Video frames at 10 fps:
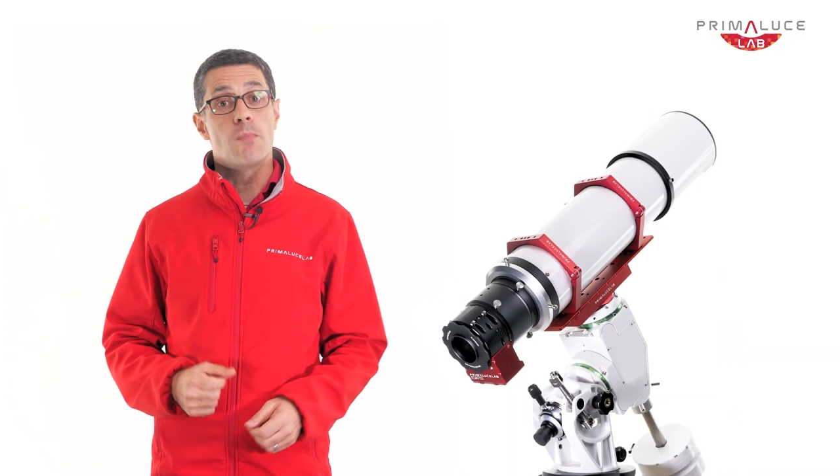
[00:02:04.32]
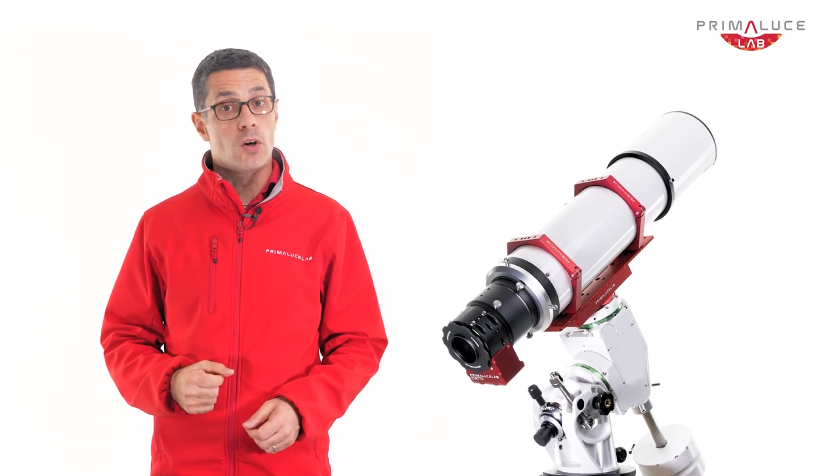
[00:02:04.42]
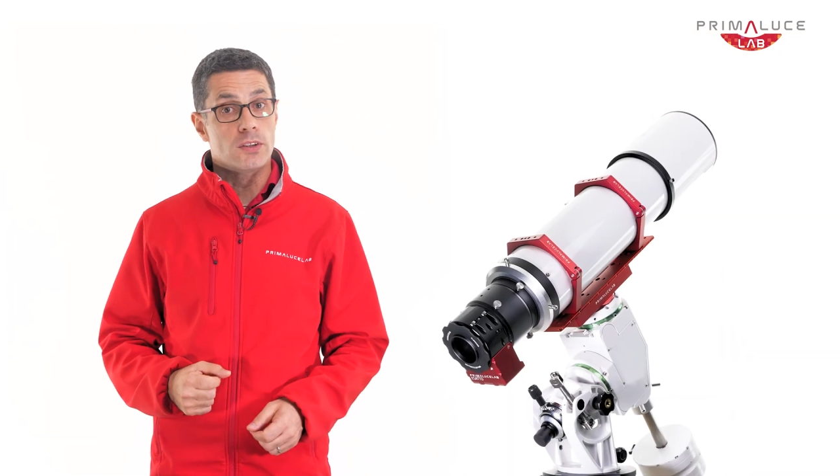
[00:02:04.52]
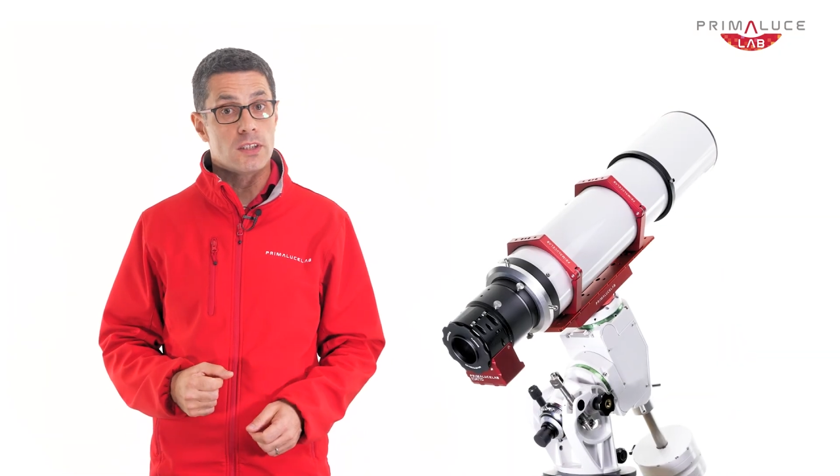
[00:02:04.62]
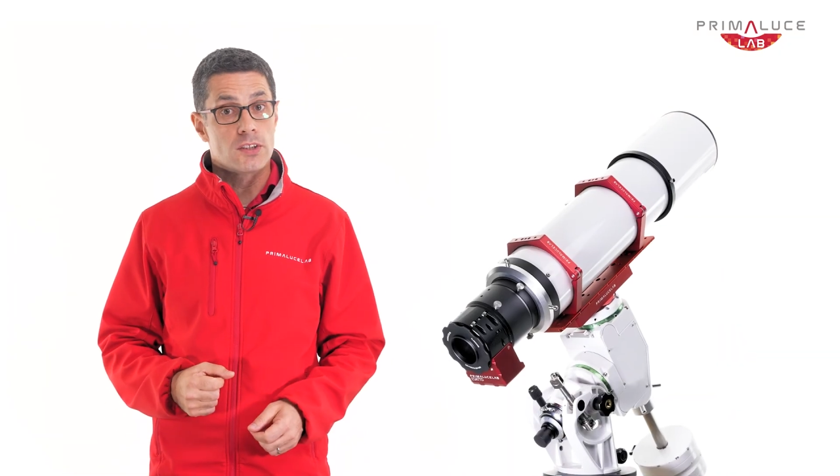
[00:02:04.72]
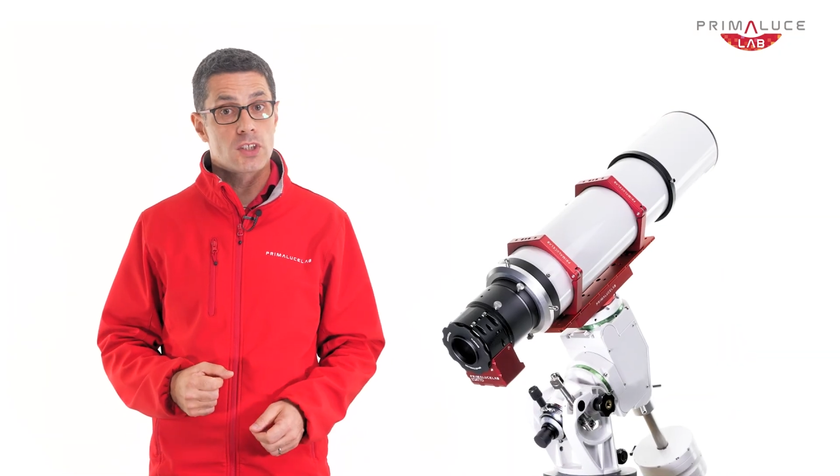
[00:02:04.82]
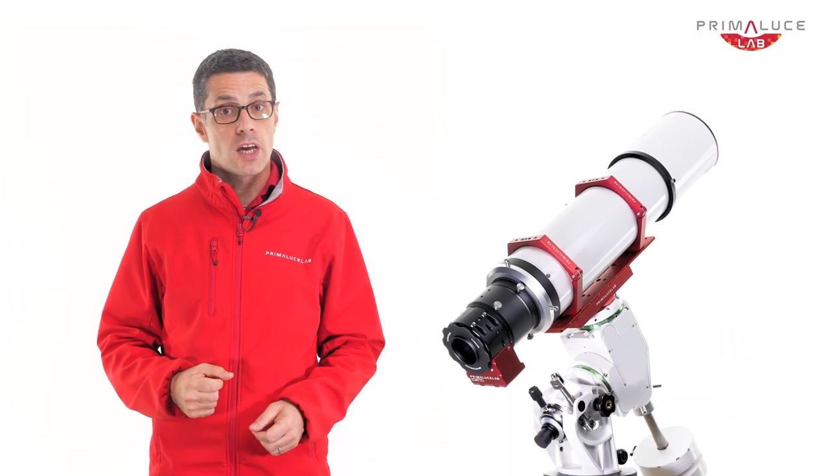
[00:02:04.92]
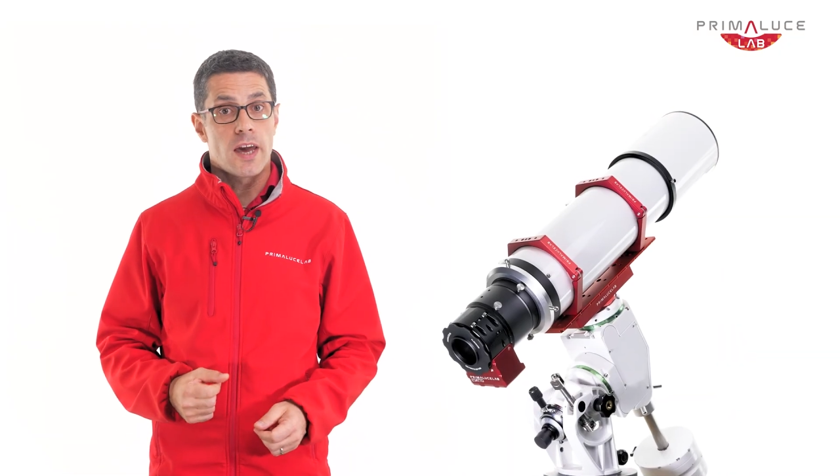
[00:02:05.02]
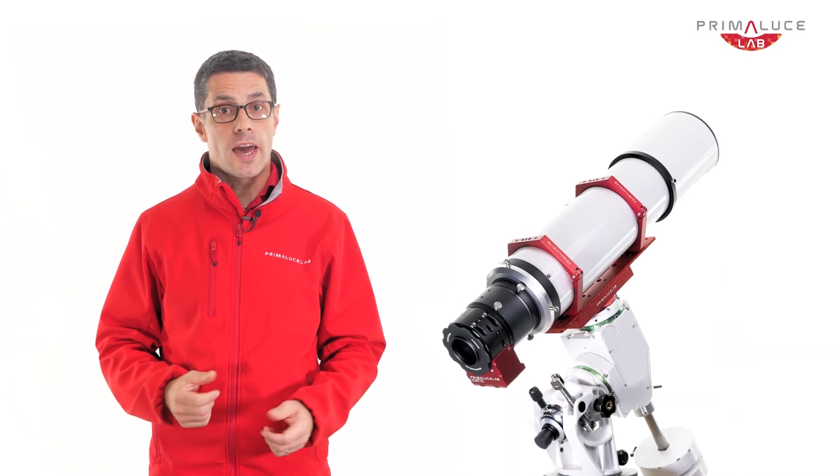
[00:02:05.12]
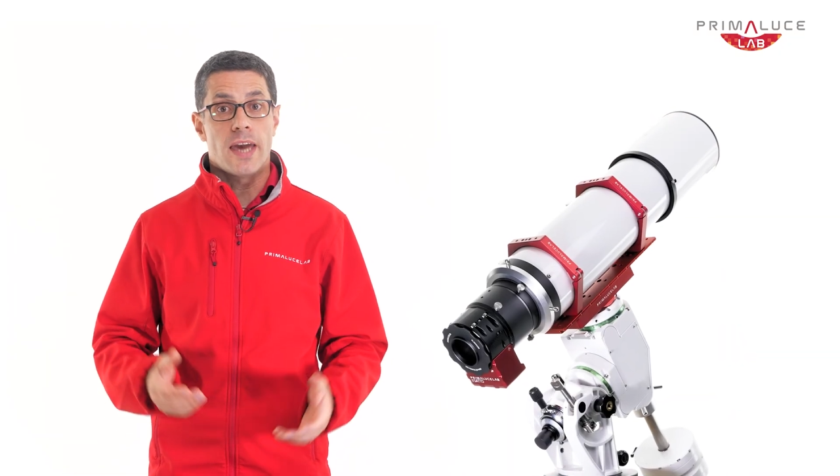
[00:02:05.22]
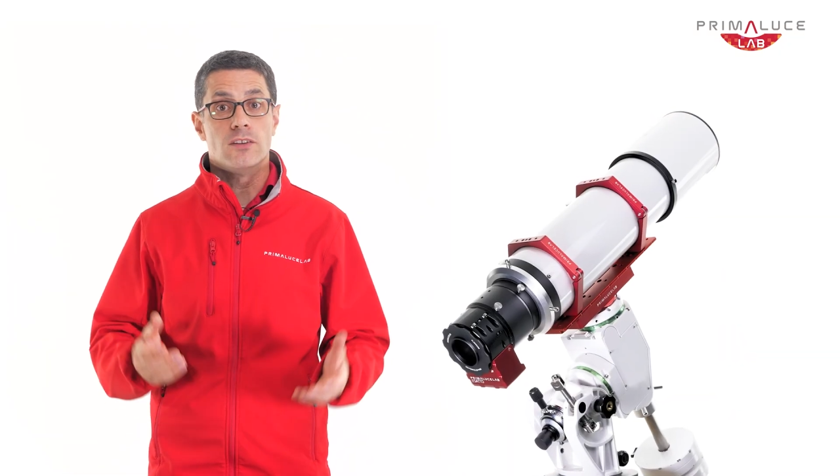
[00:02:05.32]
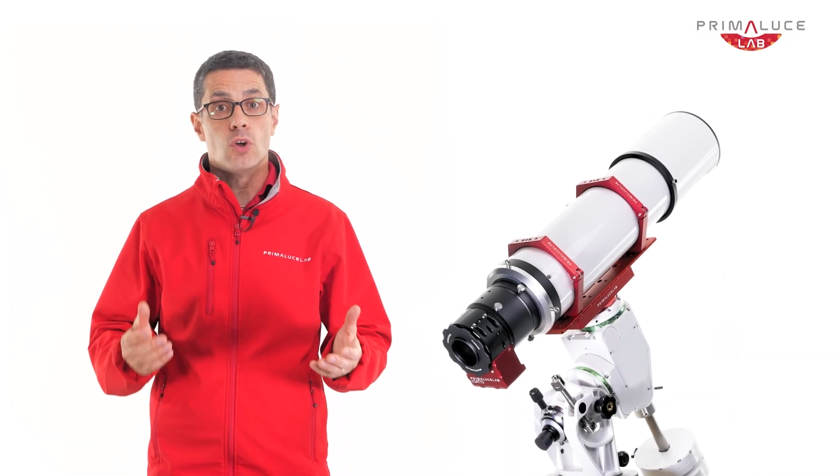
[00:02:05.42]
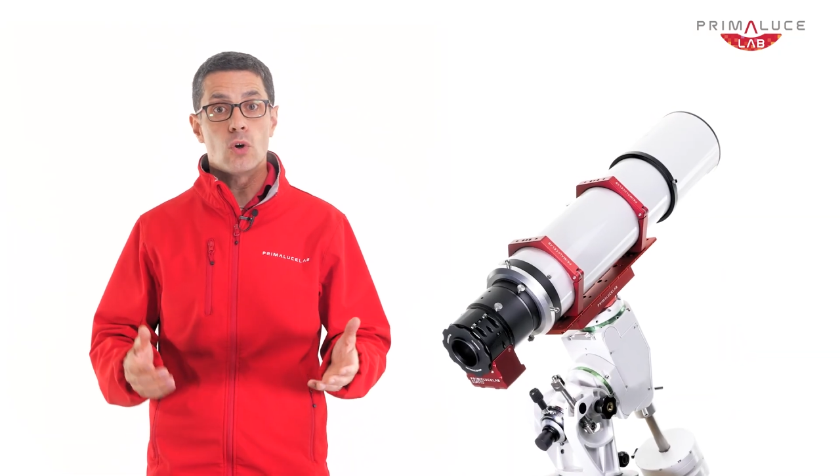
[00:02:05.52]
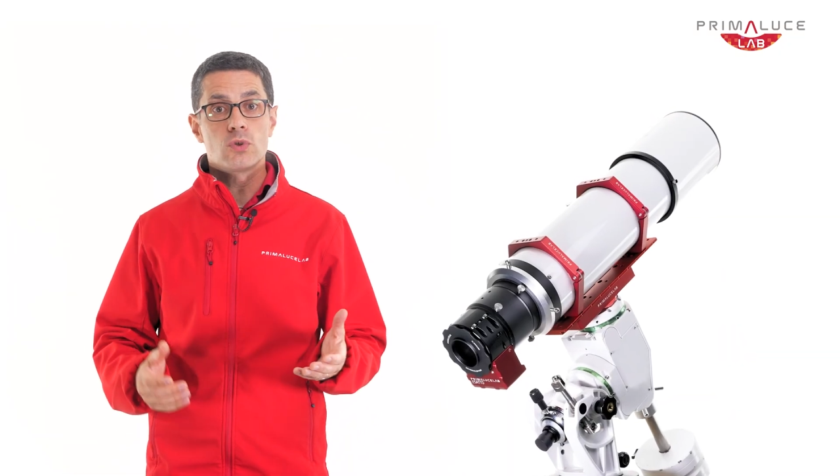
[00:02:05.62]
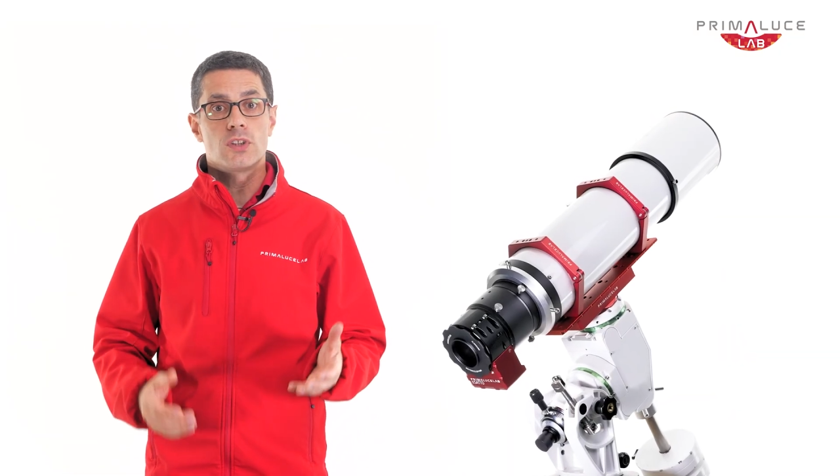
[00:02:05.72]
models, and
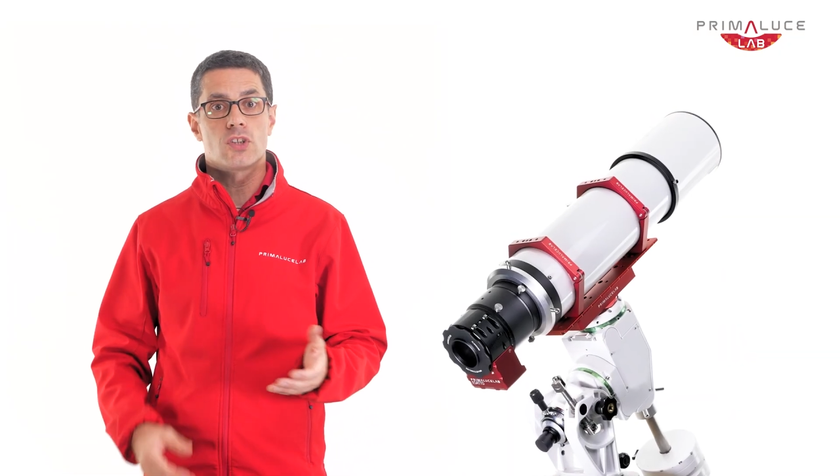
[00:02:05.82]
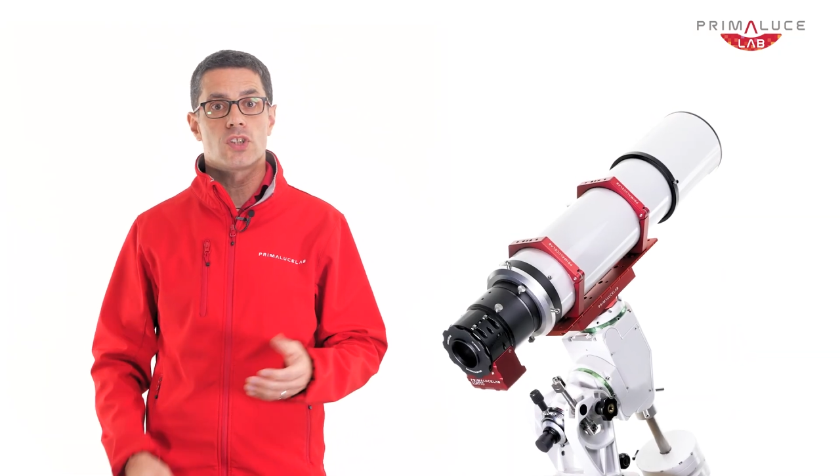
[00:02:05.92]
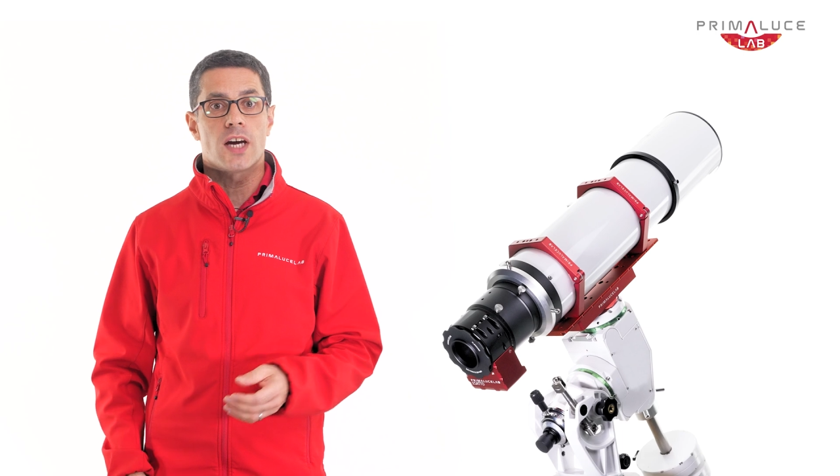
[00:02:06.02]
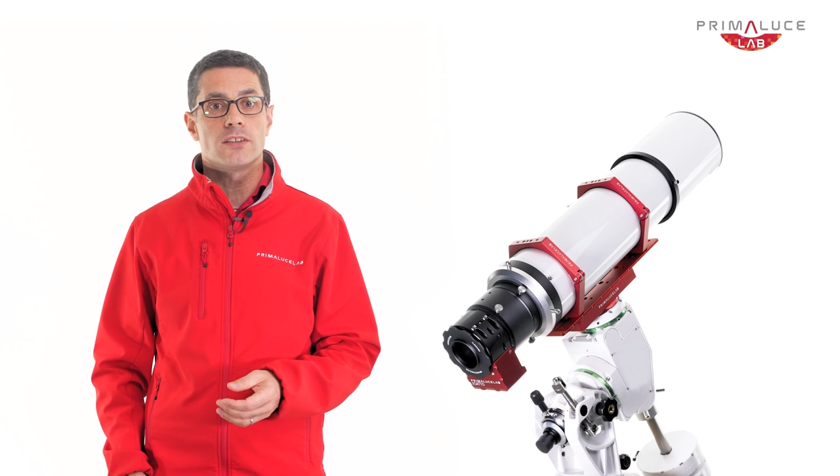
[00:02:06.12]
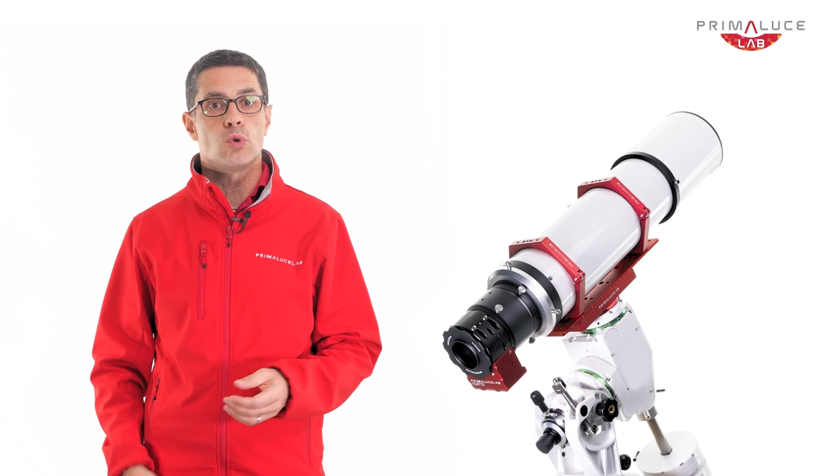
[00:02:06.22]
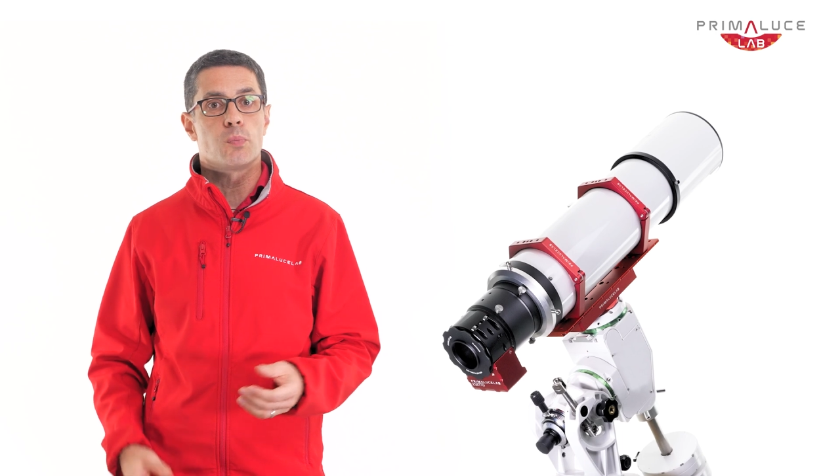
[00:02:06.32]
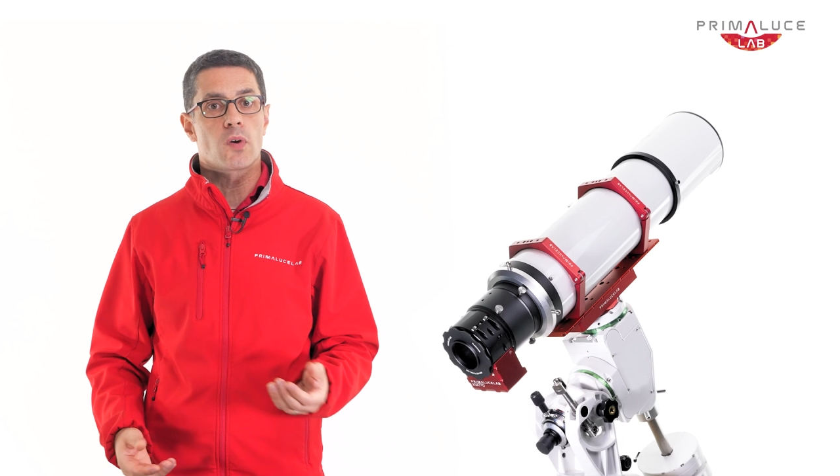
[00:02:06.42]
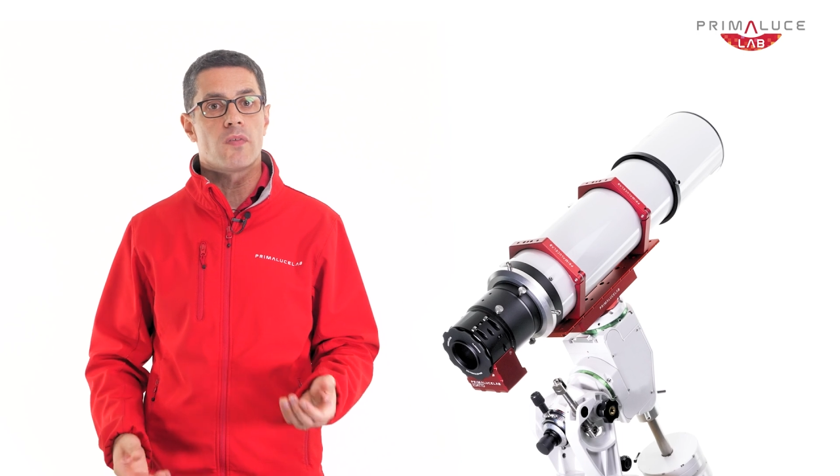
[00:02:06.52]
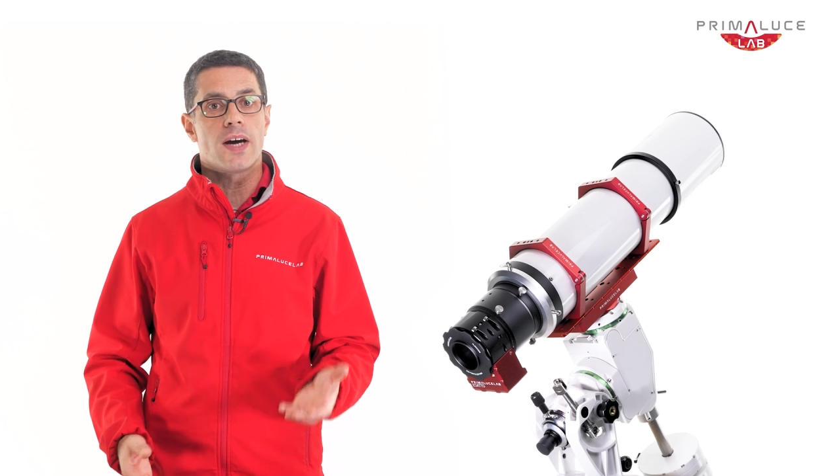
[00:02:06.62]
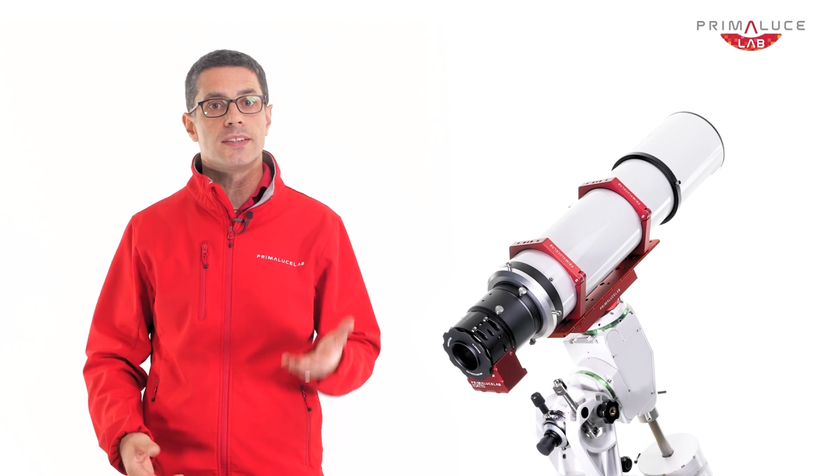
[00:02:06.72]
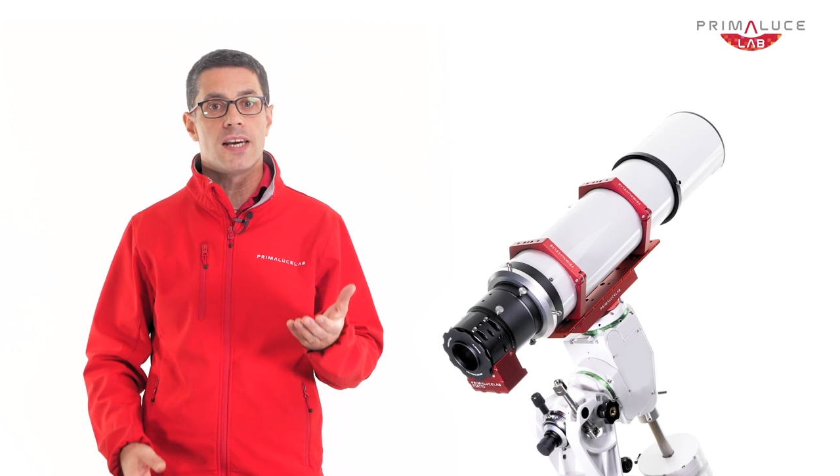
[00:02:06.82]
those designed to provide